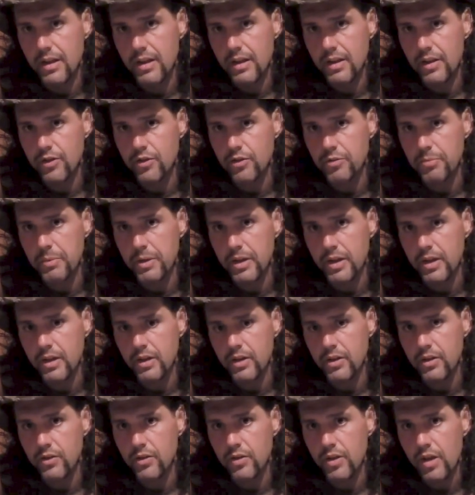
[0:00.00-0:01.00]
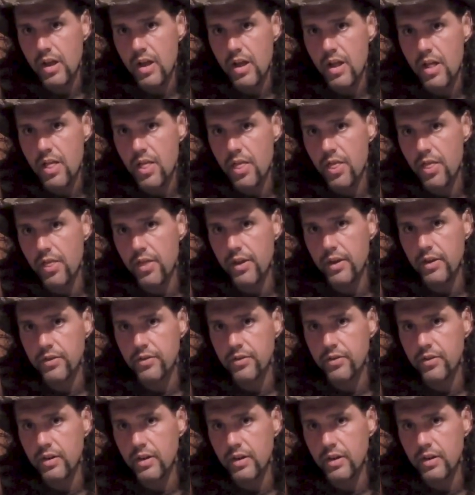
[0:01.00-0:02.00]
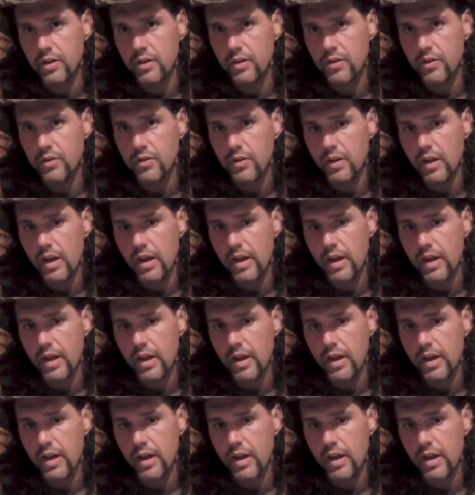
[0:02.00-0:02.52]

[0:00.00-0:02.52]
is because this is